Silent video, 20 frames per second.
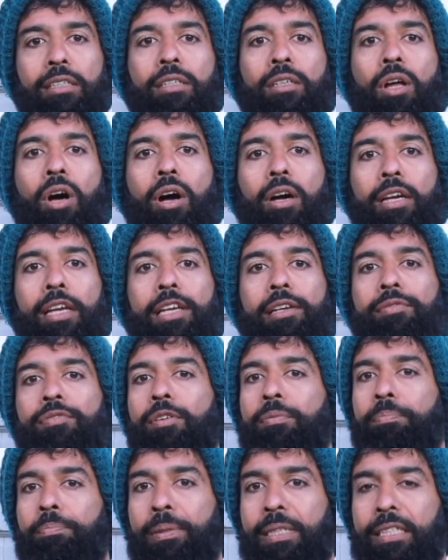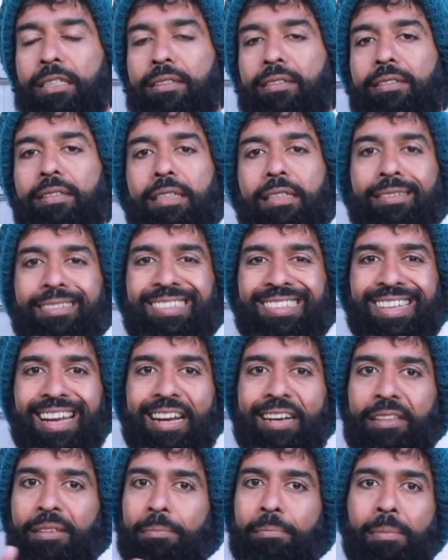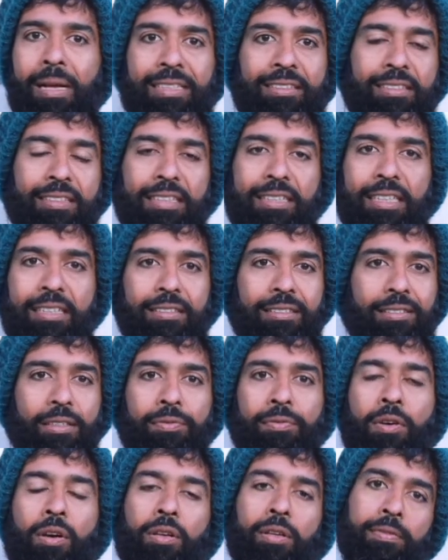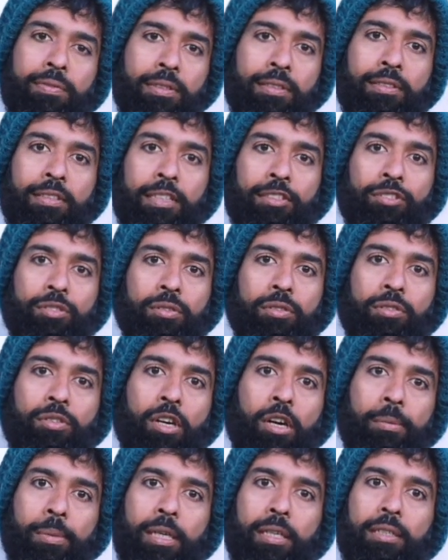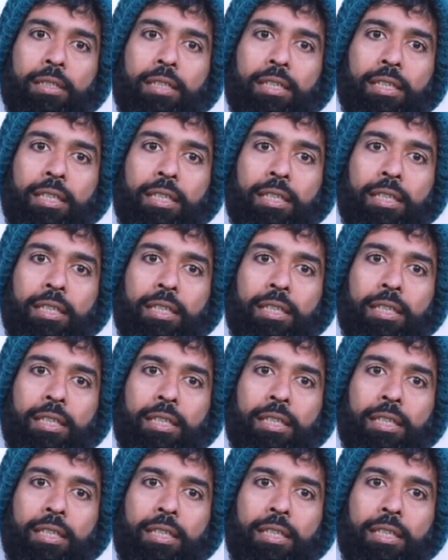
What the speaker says: the longing for peace inside the messiness of all of the sexual trauma.